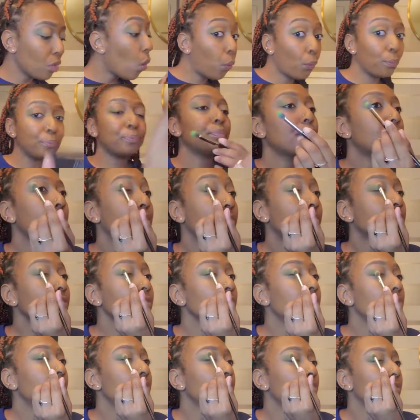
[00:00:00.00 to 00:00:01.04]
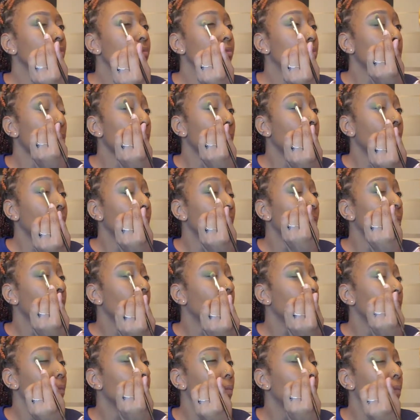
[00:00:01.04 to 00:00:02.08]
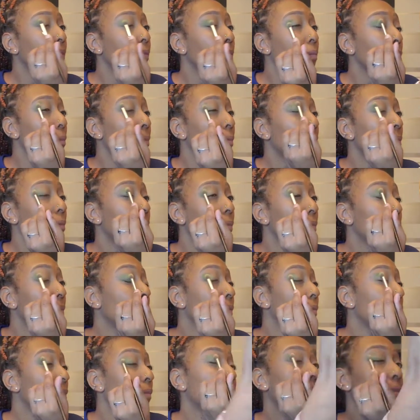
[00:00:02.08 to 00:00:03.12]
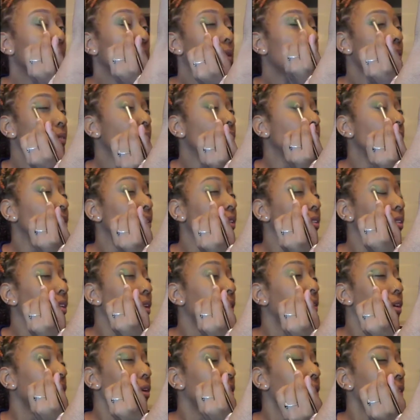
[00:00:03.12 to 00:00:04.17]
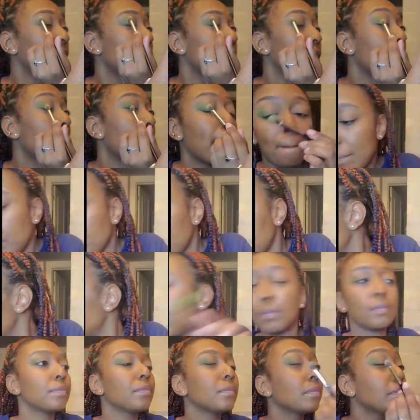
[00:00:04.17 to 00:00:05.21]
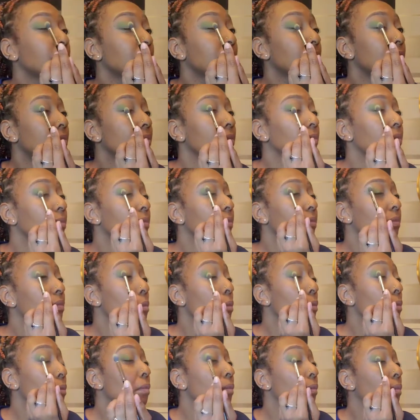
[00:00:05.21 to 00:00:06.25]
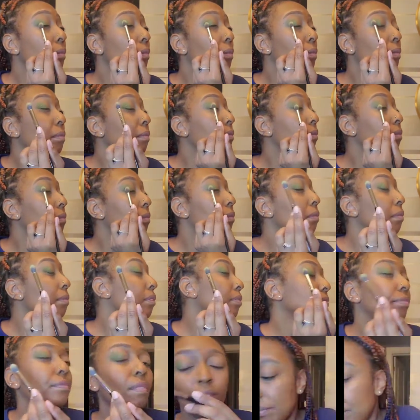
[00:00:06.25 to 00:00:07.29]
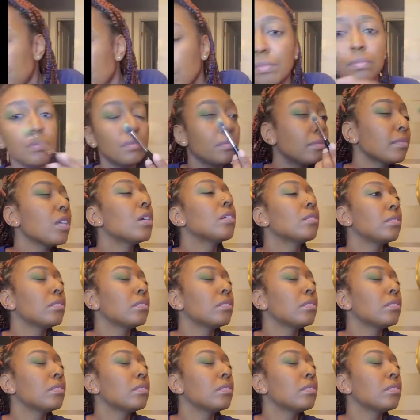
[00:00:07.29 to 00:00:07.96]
giving too much thought that I was riding with this strange man that I had just met that day, riding with him in his car.